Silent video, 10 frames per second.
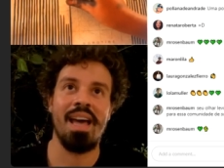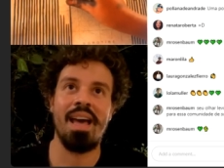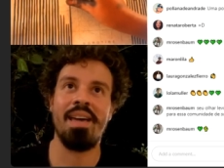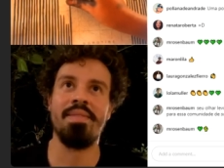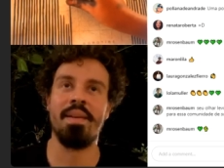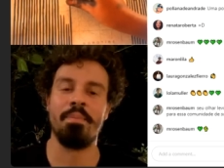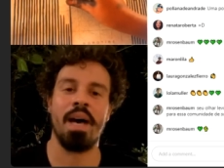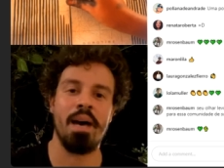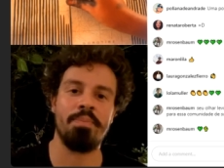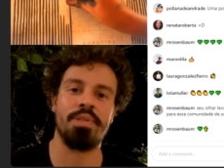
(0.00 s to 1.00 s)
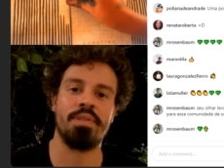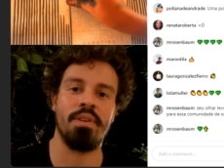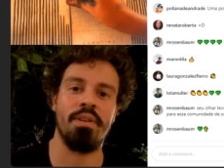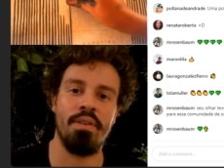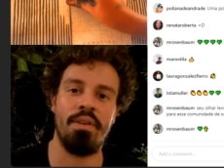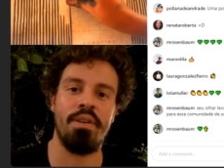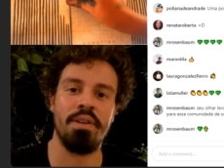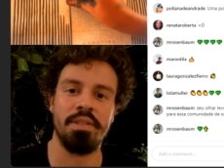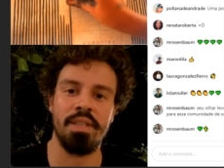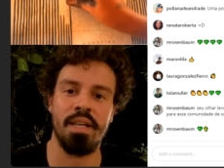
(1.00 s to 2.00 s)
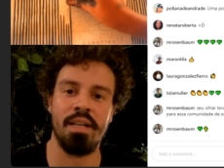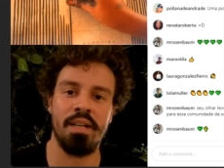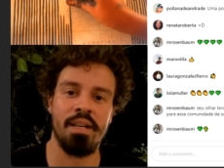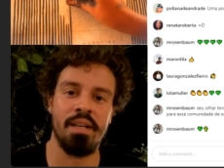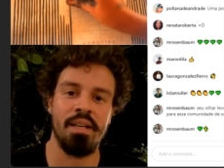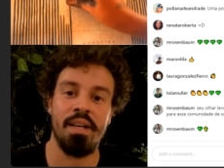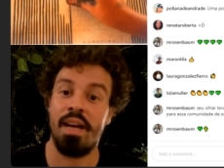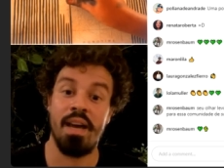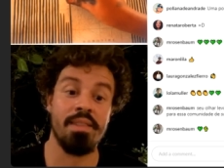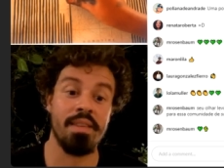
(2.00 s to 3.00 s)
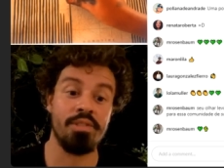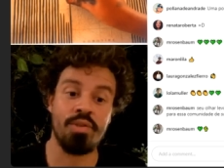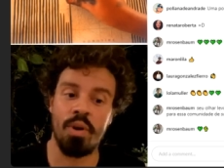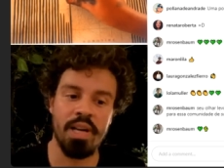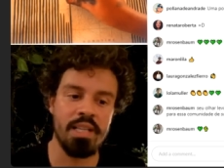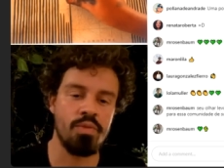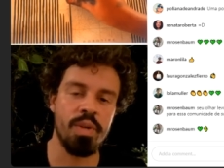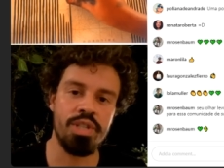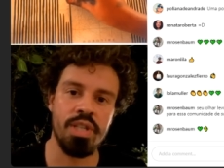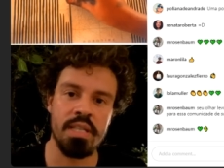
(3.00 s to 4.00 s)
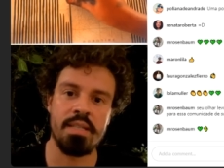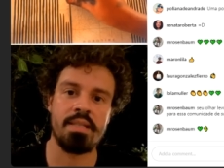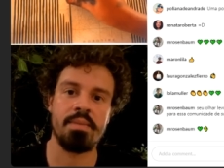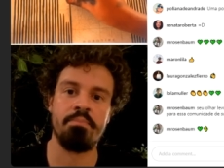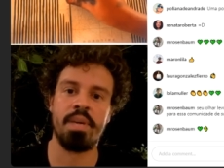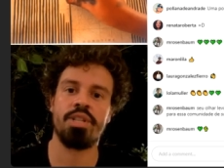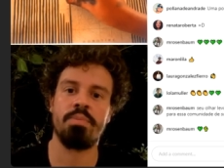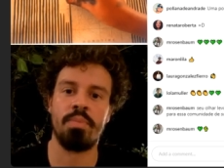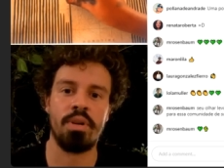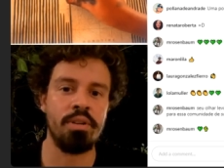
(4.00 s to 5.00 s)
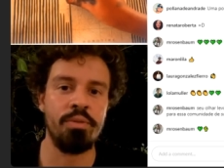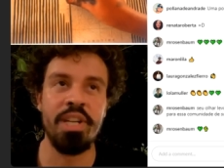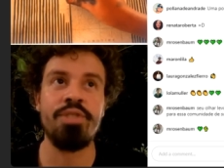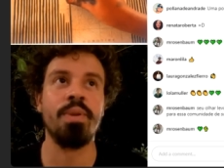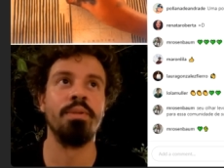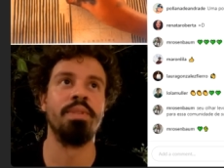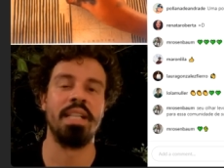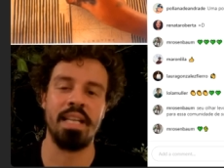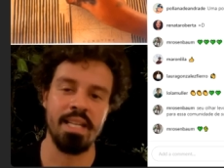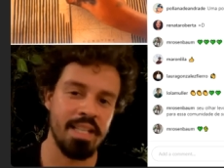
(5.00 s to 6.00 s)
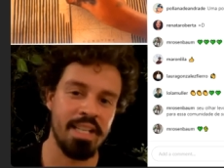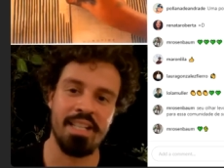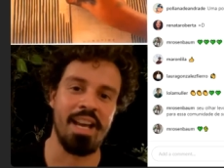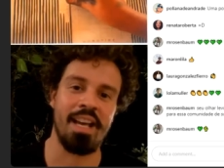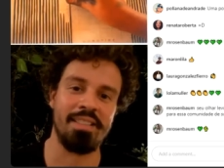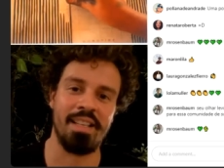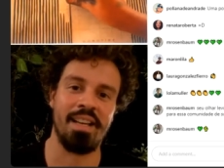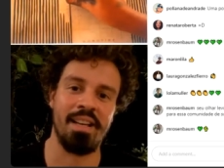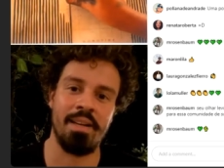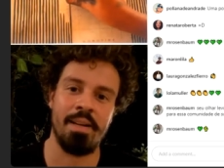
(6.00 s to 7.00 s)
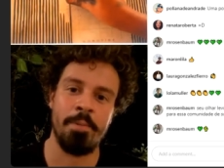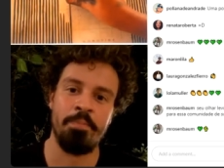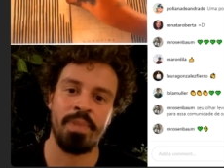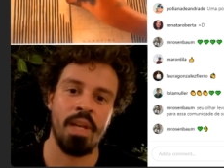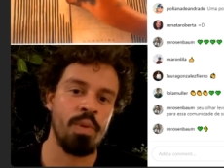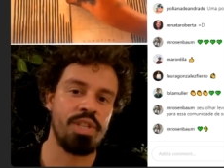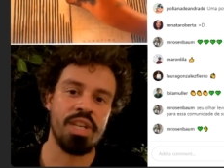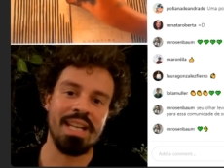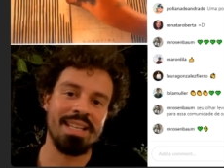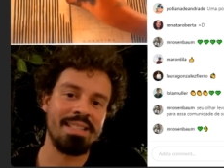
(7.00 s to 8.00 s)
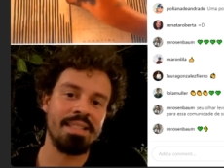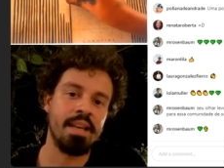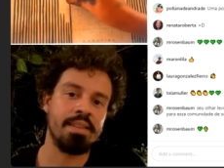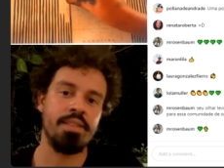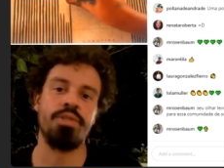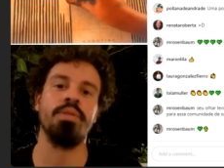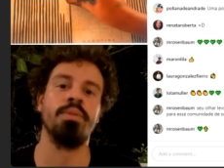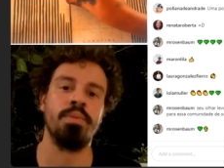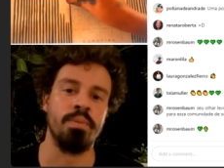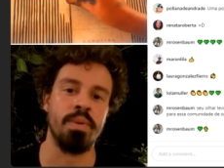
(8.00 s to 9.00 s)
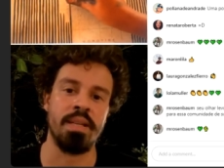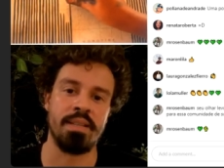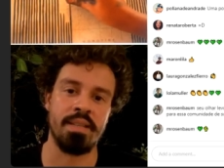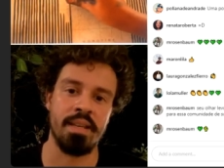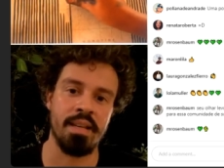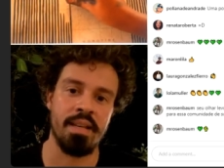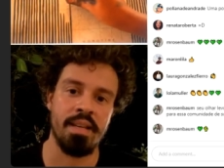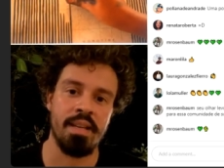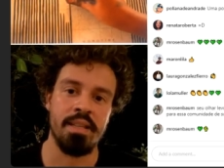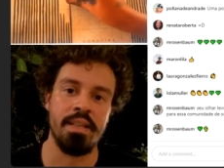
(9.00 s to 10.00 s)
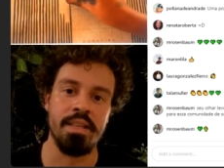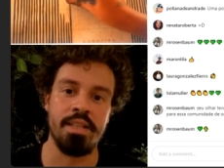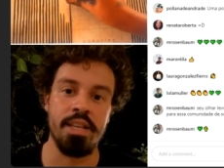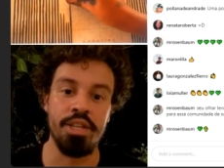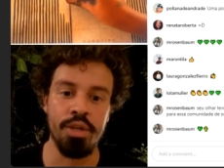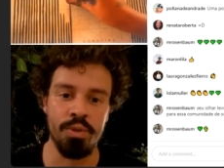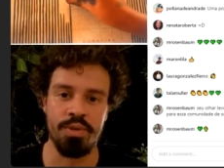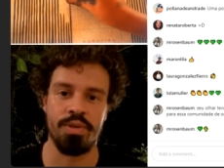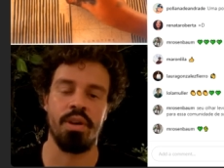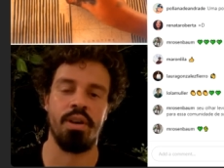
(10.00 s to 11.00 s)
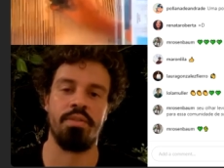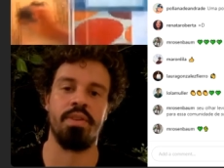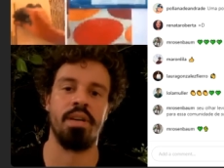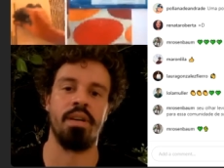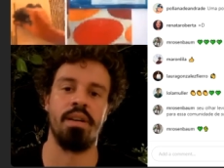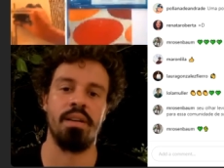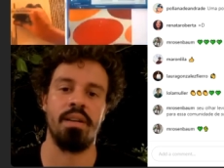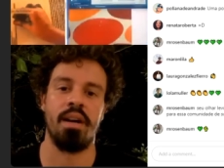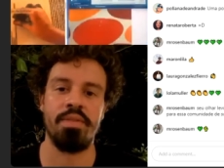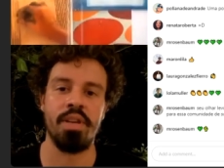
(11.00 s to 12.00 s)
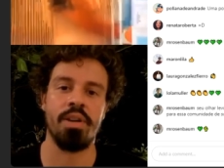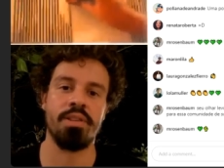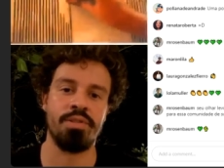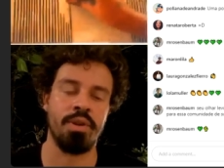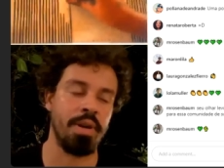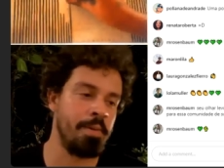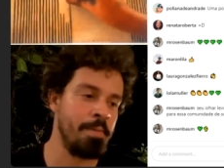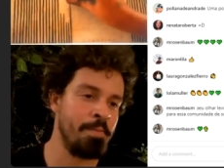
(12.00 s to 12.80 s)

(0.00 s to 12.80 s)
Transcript: and the maps on and the drawings, which is much more ritual related, and which has nothing to do with these use of the other drawing.